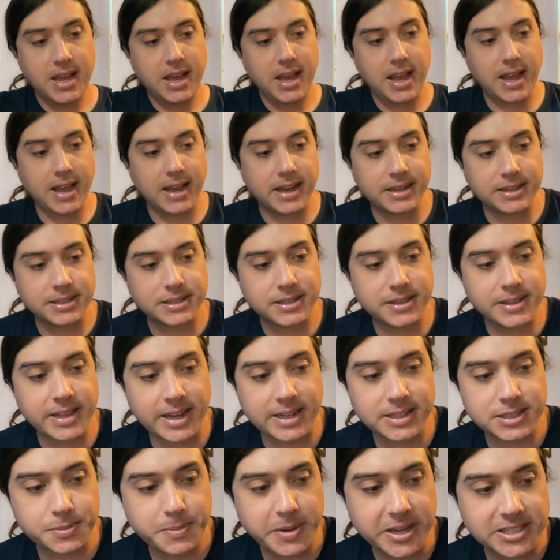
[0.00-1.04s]
And
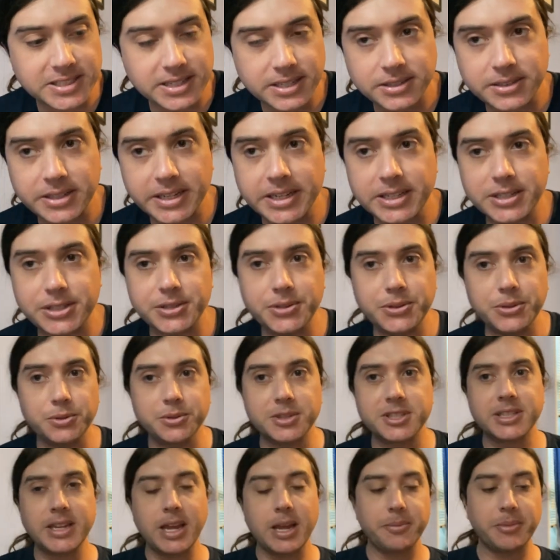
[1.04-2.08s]
that's basically to
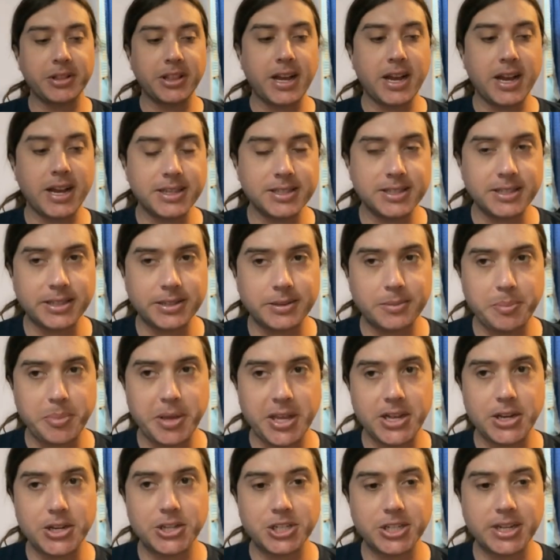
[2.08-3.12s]
stabilize in
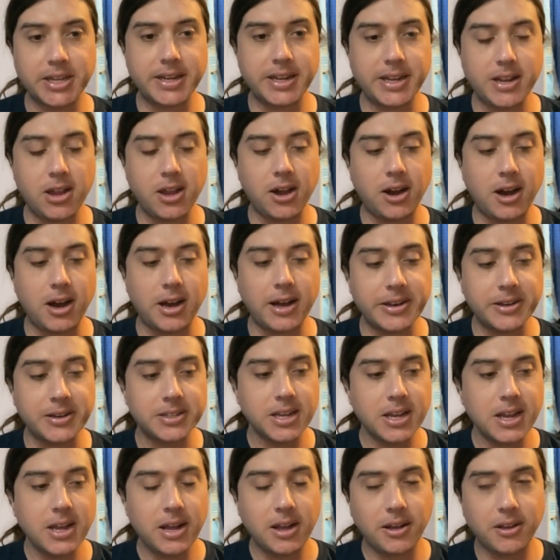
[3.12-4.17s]
pitch and in yaw, and
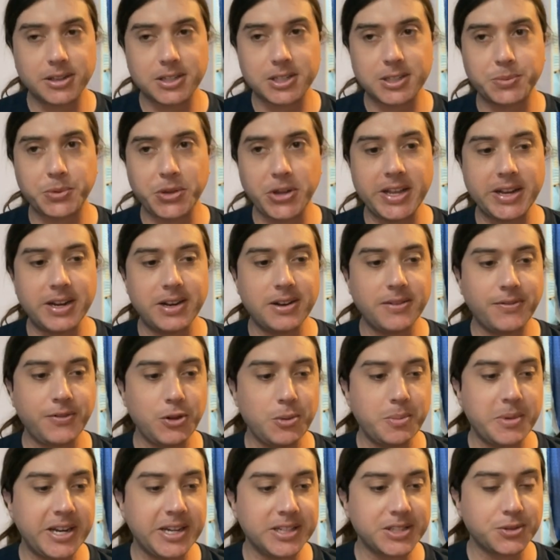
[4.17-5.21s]
I'll explain in a few
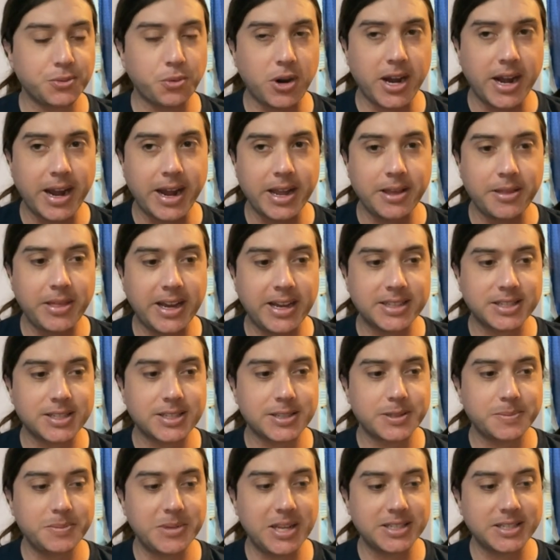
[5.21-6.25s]
minutes why that's
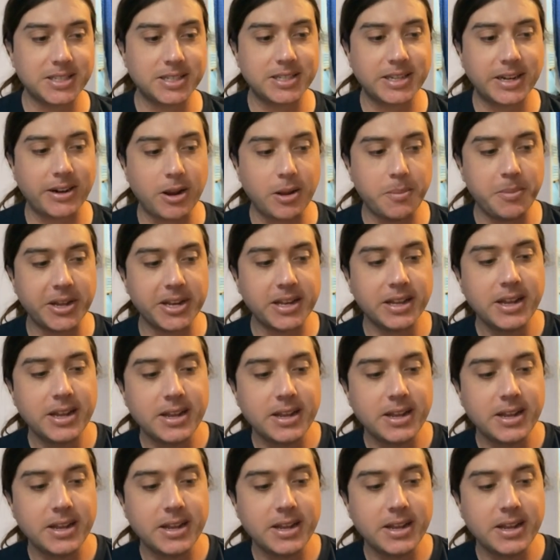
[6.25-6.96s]
necessary, but